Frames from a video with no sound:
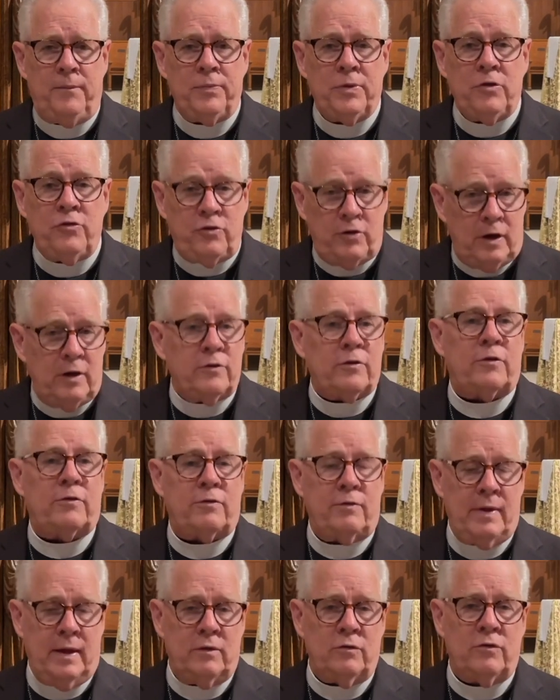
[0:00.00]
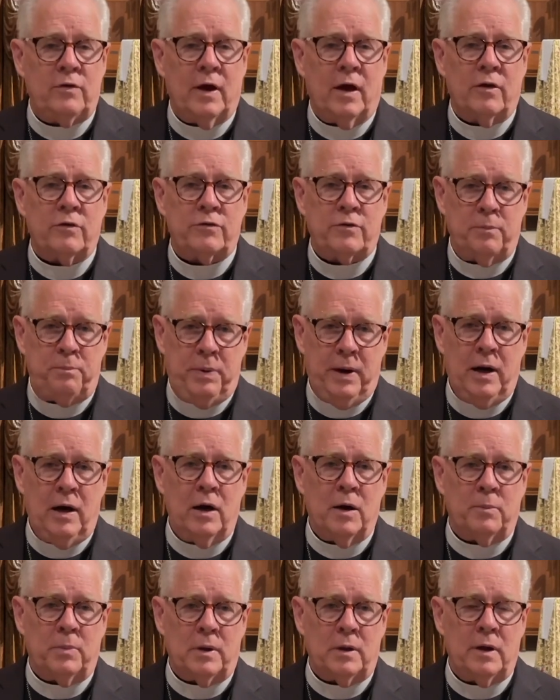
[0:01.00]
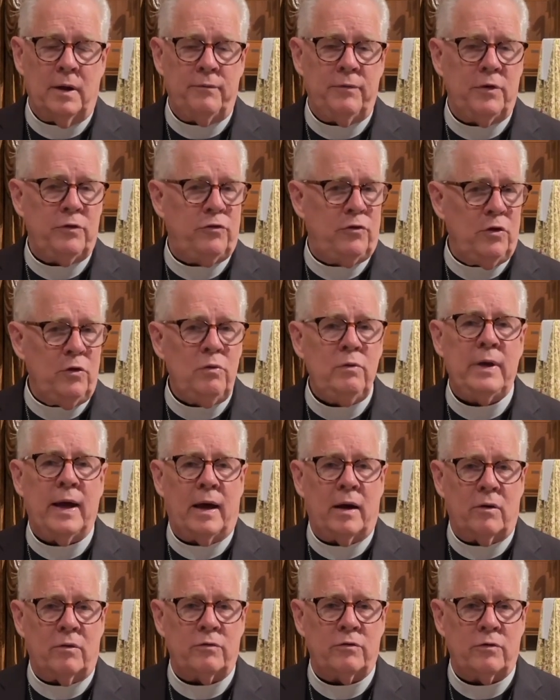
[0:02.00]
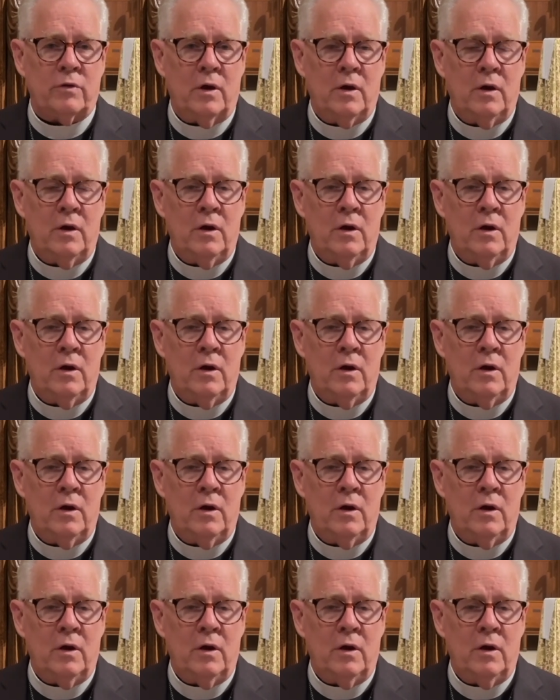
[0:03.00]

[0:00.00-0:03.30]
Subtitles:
Jesus then tells the parable of the two debtors